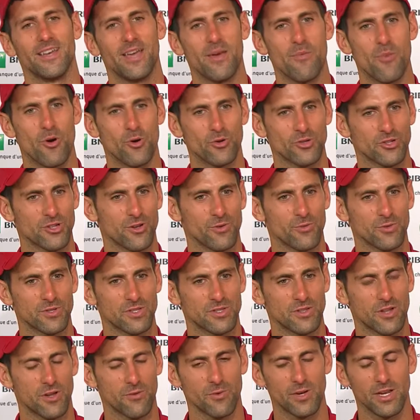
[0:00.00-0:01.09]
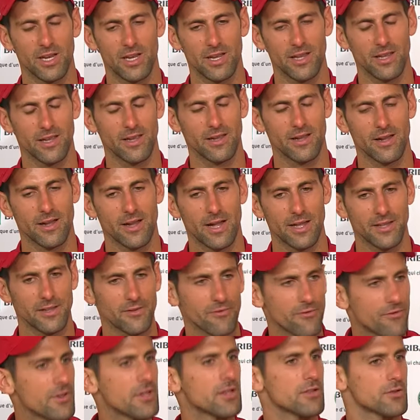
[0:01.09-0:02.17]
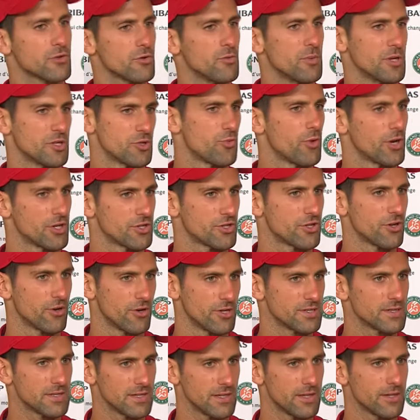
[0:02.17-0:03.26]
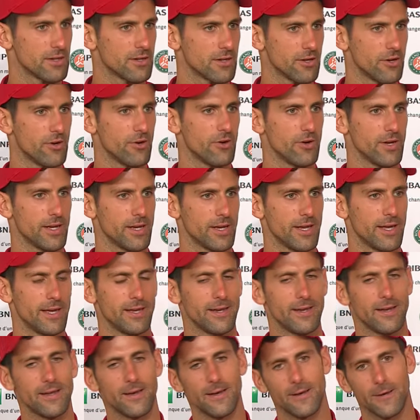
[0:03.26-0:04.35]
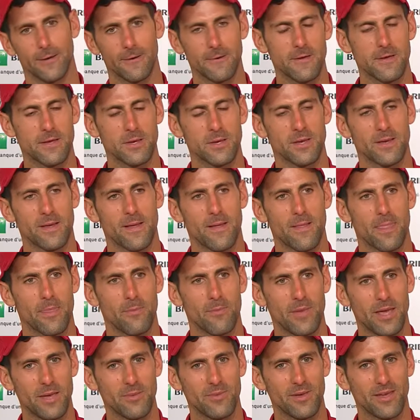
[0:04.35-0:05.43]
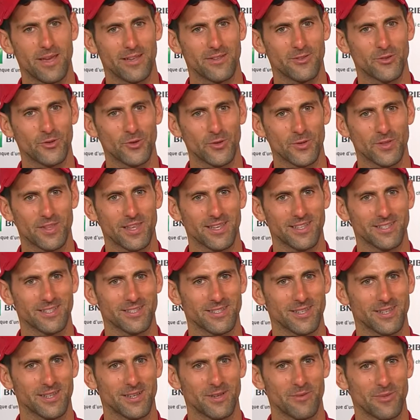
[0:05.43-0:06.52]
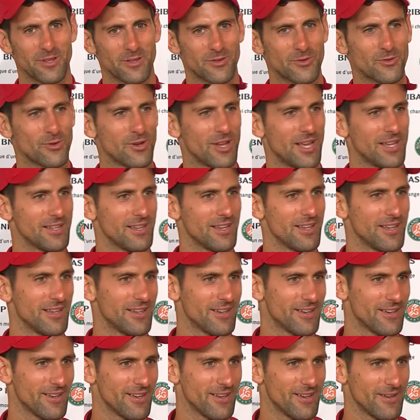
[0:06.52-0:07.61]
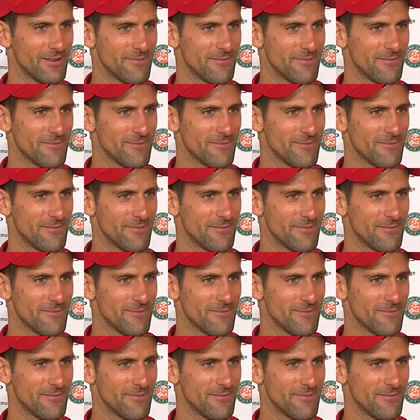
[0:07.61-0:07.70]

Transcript: emotion. It was not really. I didn't feel too much pressure, honestly. And maybe I took things a bit too lightly, and